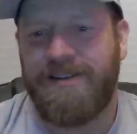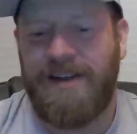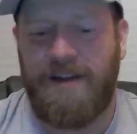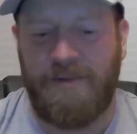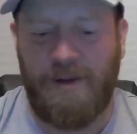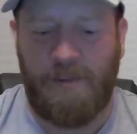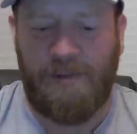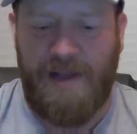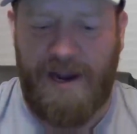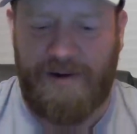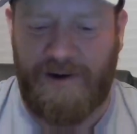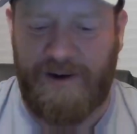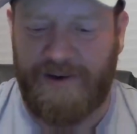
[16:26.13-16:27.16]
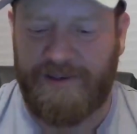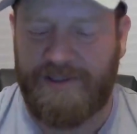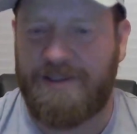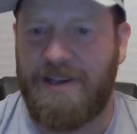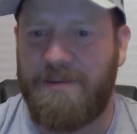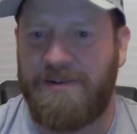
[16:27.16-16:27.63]
I have a little plaque right here. It
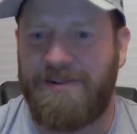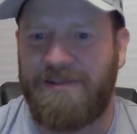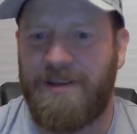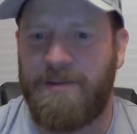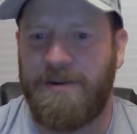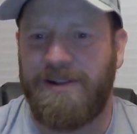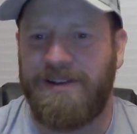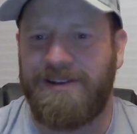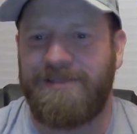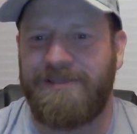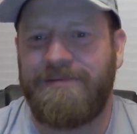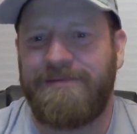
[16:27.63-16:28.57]
says keep it clean.